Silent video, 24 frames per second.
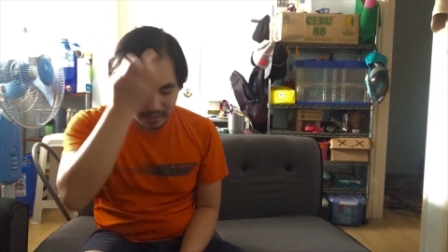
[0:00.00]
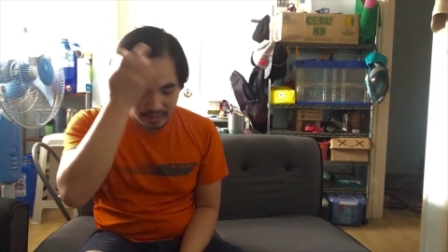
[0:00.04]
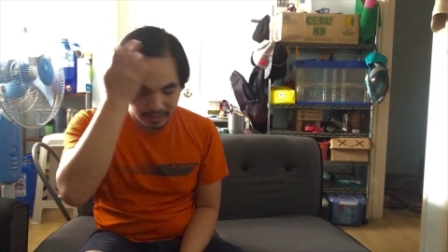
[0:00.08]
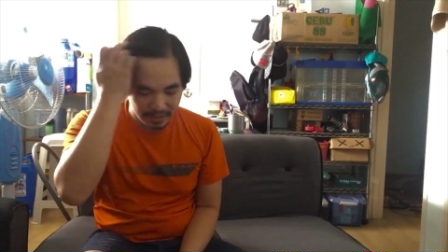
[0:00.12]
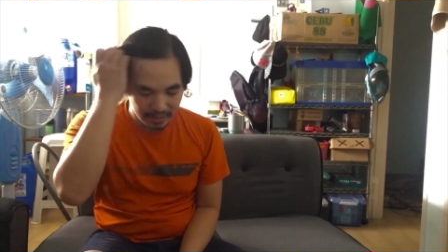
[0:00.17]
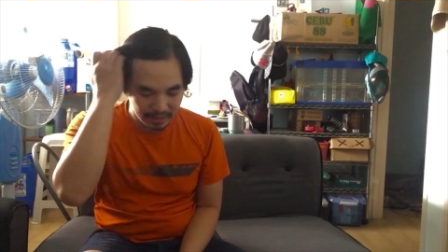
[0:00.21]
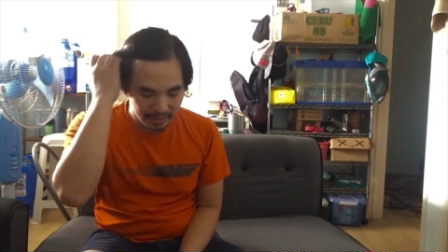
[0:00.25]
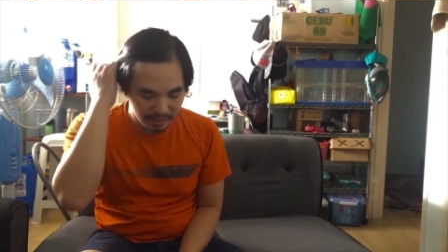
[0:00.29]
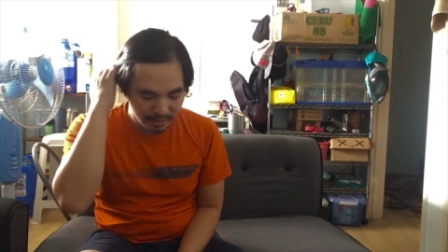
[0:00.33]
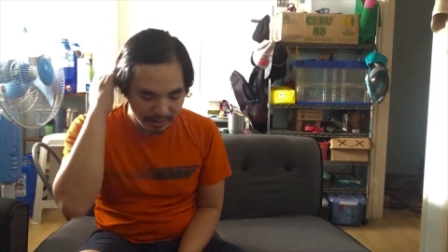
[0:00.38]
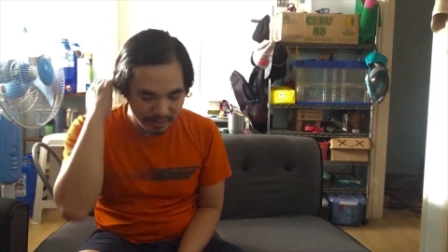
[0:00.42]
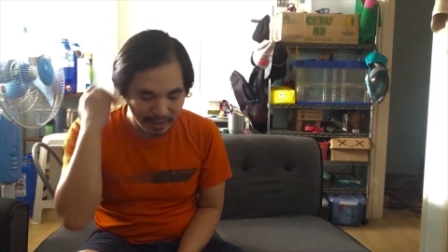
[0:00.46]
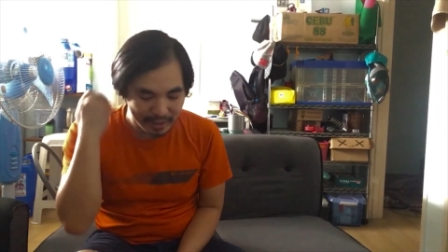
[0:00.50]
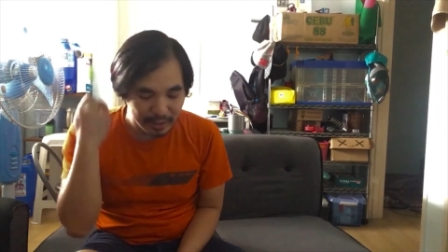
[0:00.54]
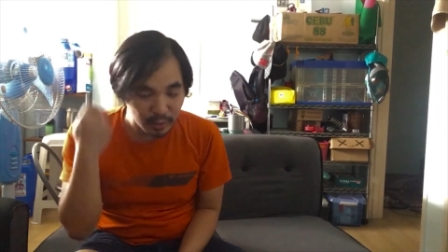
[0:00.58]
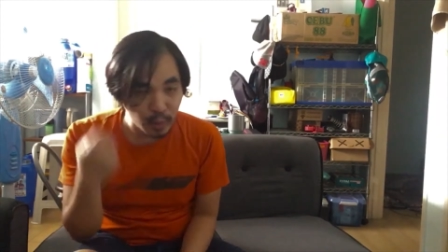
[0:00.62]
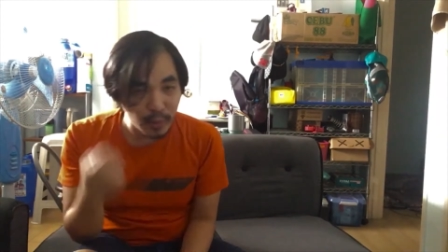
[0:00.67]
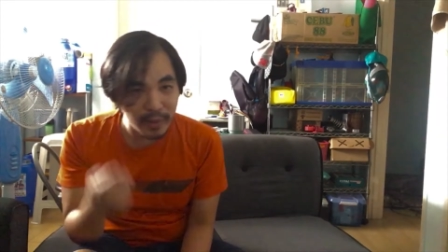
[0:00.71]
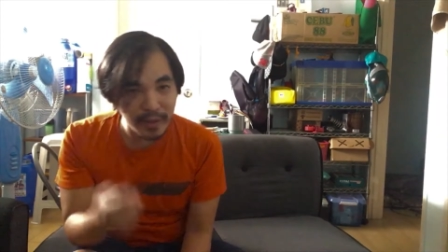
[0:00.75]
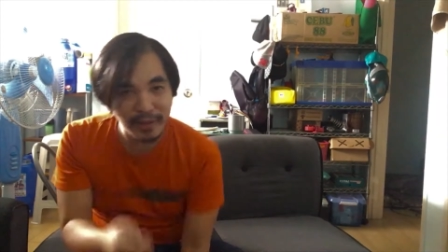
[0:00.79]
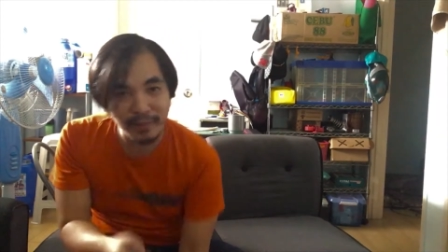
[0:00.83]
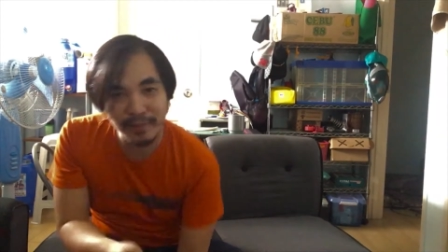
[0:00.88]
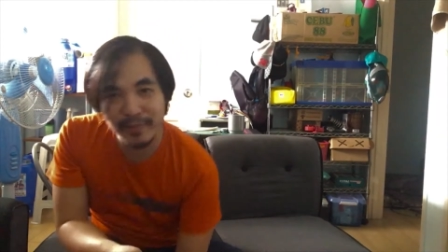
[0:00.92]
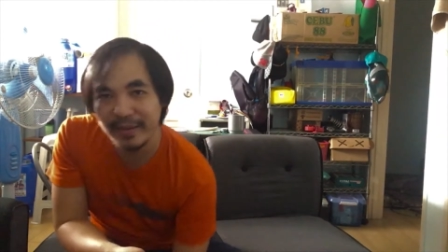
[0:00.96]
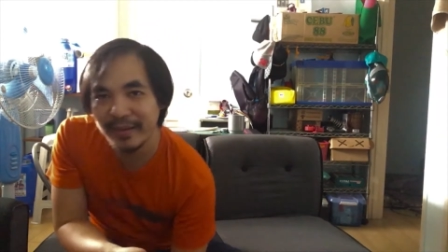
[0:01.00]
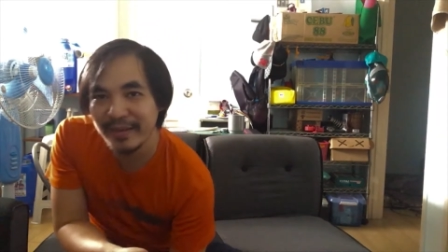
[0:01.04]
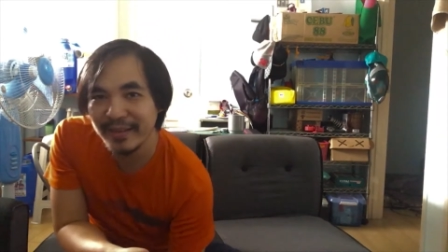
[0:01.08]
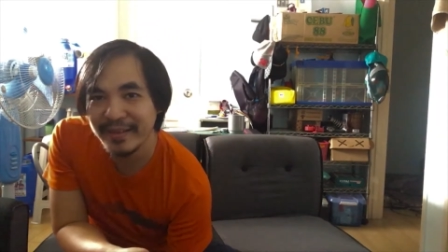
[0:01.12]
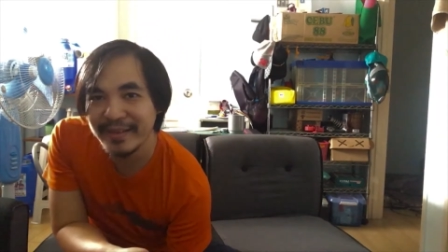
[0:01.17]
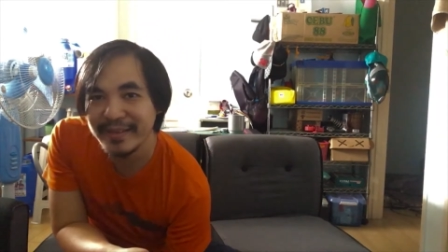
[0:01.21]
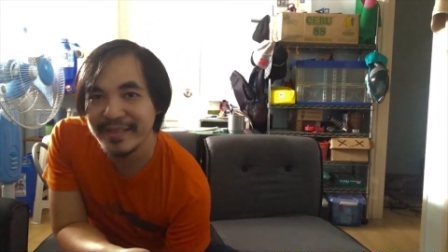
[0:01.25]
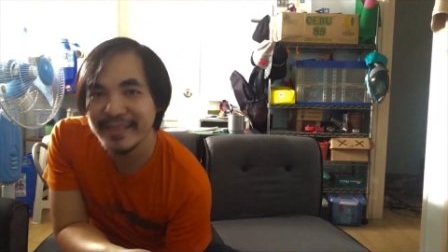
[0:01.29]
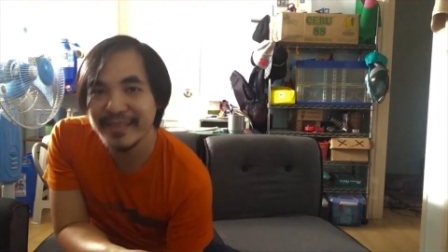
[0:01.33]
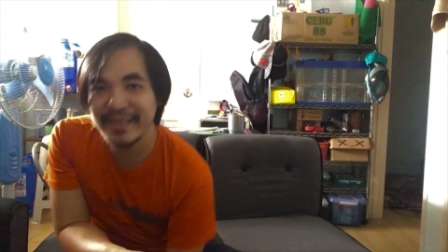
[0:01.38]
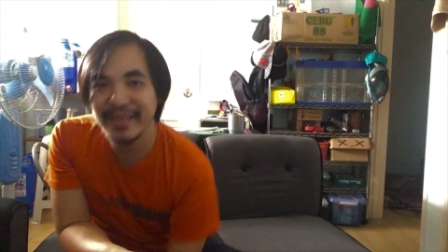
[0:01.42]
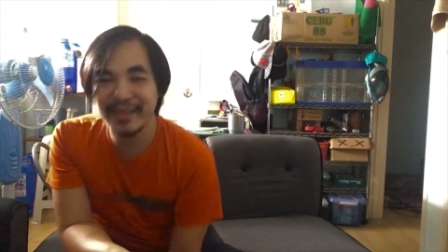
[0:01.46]
that well,
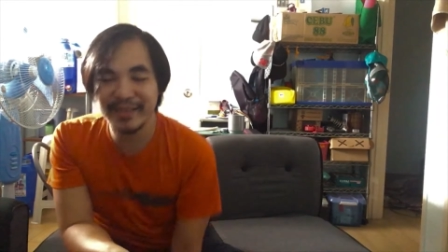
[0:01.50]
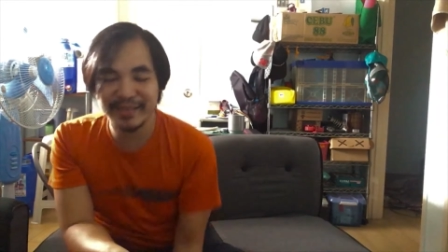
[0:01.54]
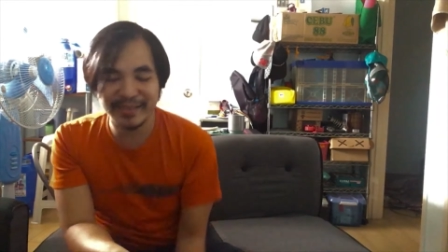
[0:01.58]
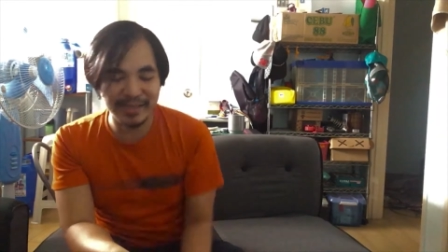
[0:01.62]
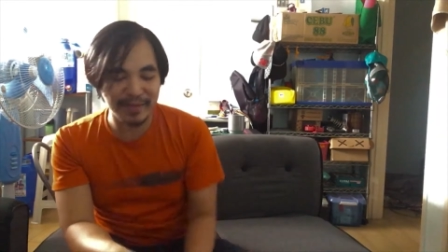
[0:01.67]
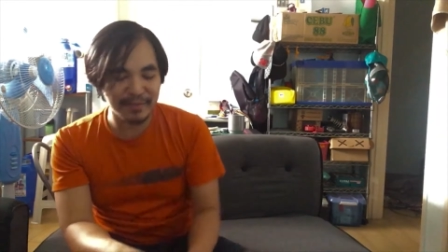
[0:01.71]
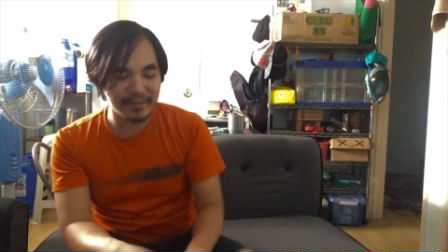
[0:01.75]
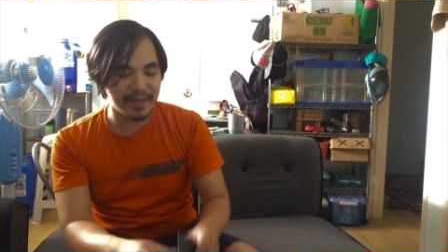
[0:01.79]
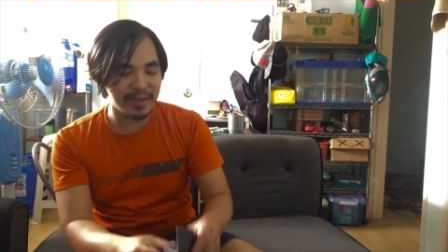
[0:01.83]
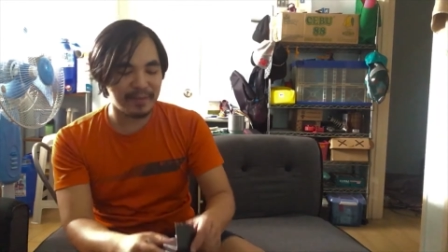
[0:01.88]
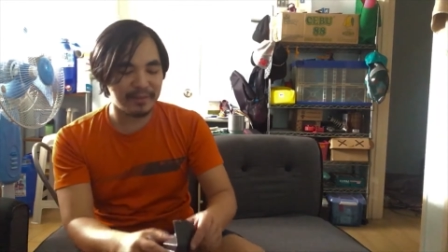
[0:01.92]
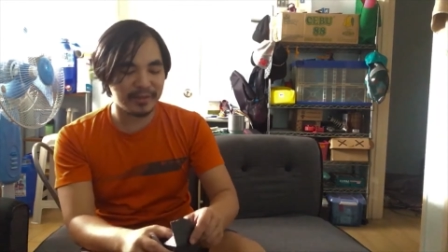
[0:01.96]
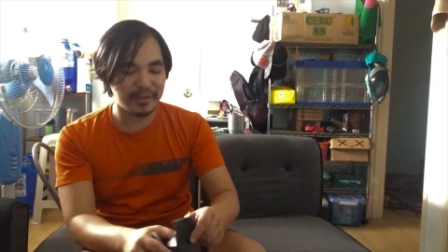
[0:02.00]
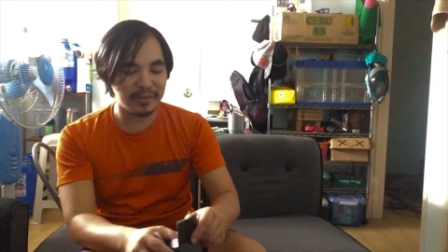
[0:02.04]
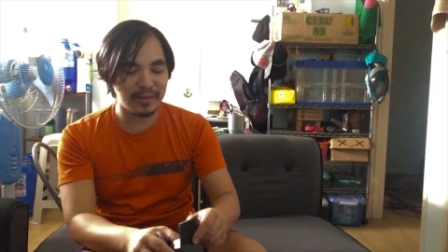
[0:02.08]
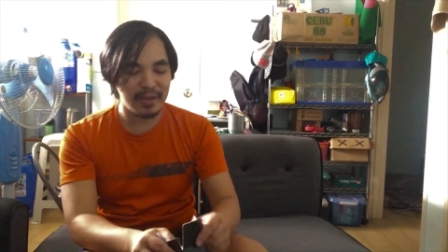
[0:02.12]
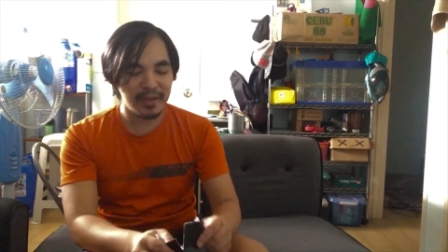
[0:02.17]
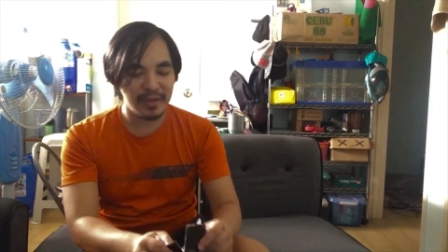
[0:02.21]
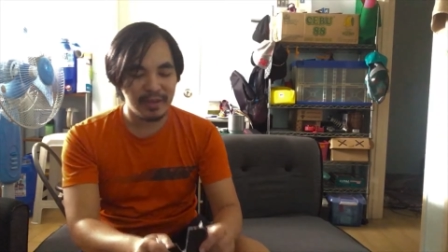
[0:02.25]
because sometimes